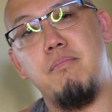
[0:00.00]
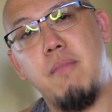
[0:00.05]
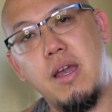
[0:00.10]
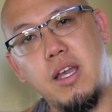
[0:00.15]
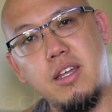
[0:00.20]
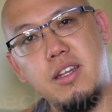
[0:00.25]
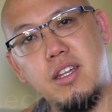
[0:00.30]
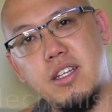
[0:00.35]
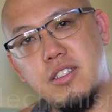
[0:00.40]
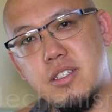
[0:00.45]
the
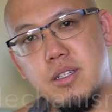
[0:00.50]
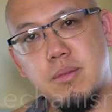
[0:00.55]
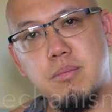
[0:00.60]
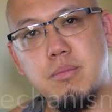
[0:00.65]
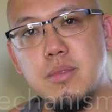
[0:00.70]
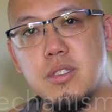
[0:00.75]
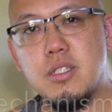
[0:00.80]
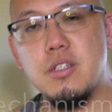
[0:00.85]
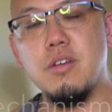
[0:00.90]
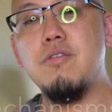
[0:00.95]

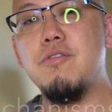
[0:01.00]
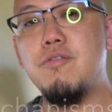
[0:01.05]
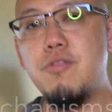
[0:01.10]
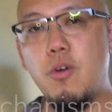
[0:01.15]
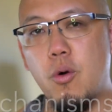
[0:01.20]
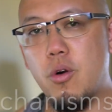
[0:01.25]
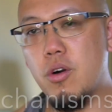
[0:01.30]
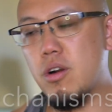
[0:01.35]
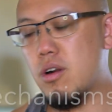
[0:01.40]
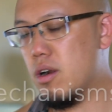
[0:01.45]
mechanisms
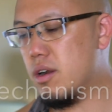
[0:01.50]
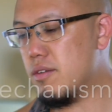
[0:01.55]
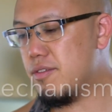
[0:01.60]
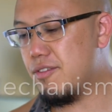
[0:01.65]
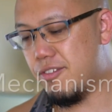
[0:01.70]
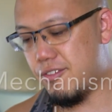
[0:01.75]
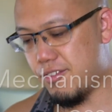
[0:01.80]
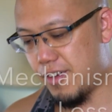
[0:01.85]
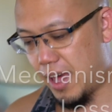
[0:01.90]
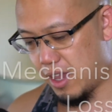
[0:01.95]

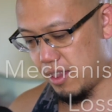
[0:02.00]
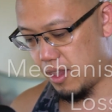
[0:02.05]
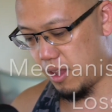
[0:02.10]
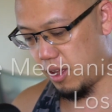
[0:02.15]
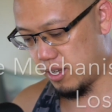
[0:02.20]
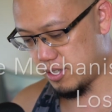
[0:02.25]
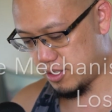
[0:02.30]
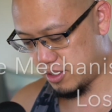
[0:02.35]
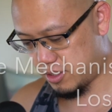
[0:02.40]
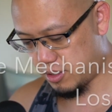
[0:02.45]
for fat
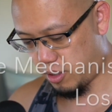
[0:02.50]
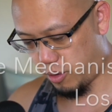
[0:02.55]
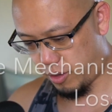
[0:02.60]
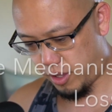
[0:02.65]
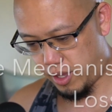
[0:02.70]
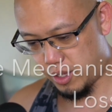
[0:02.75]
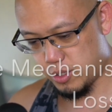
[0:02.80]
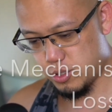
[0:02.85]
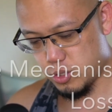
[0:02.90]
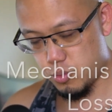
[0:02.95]
loss.
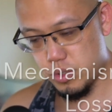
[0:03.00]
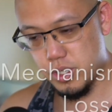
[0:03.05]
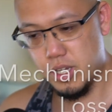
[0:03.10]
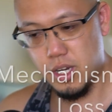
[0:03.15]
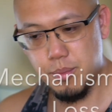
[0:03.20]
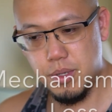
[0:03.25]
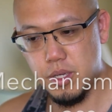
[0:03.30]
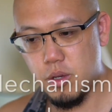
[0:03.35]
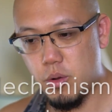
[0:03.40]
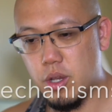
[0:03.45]
Okay, so we're
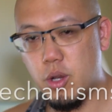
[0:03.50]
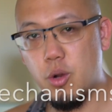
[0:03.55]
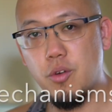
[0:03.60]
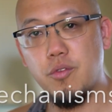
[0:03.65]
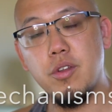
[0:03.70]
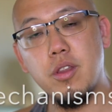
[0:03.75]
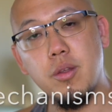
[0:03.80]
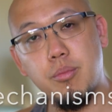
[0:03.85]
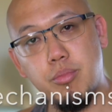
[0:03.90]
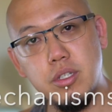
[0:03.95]
going to be going
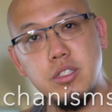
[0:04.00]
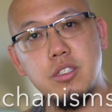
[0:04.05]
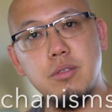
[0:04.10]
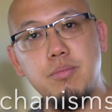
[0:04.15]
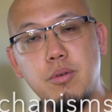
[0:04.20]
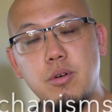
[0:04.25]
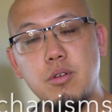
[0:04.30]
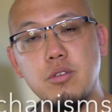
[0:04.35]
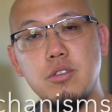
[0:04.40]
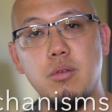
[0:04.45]
over the
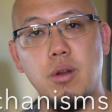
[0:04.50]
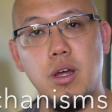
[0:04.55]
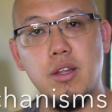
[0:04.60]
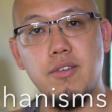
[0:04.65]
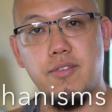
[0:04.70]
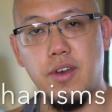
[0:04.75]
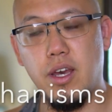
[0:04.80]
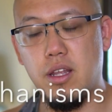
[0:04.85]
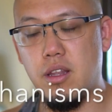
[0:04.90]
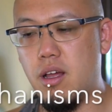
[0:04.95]
principles
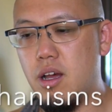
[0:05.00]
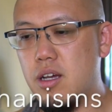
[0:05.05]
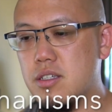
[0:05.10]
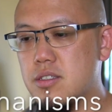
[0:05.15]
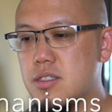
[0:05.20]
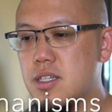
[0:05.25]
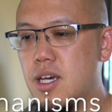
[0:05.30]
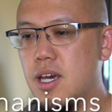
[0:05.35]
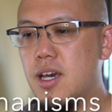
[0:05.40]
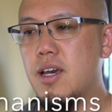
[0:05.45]
around fat
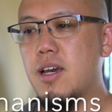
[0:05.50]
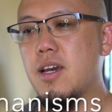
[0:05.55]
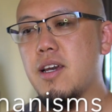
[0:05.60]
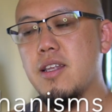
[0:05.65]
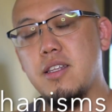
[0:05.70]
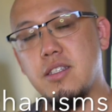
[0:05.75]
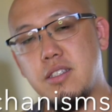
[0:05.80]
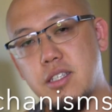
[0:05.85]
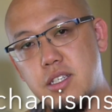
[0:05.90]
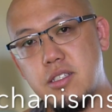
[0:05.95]
loss.
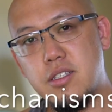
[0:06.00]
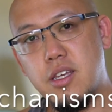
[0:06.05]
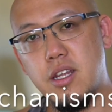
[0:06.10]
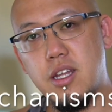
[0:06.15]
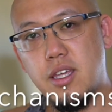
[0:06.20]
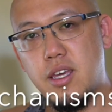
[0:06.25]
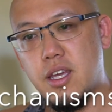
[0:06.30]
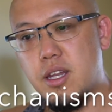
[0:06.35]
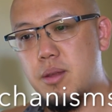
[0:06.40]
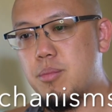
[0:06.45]
This is
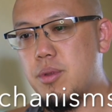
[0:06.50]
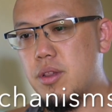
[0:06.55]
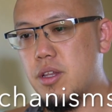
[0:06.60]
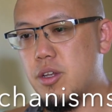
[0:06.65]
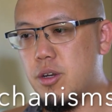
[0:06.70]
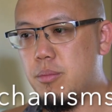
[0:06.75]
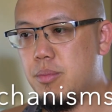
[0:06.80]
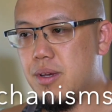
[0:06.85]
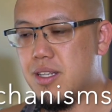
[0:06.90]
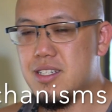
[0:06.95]
going to get a
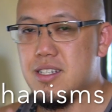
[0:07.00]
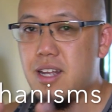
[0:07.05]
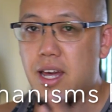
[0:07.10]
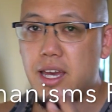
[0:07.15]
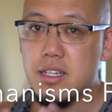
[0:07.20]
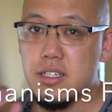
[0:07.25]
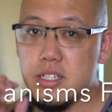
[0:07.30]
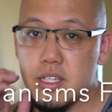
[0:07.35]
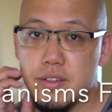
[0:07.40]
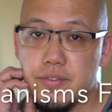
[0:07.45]
little bit
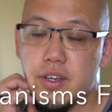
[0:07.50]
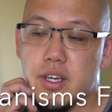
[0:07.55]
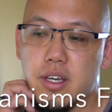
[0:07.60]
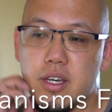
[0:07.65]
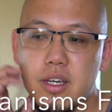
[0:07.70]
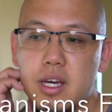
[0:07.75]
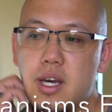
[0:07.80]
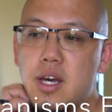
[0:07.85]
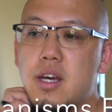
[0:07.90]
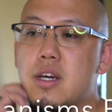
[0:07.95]

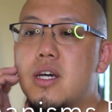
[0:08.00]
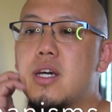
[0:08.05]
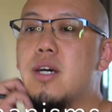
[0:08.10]
scientific,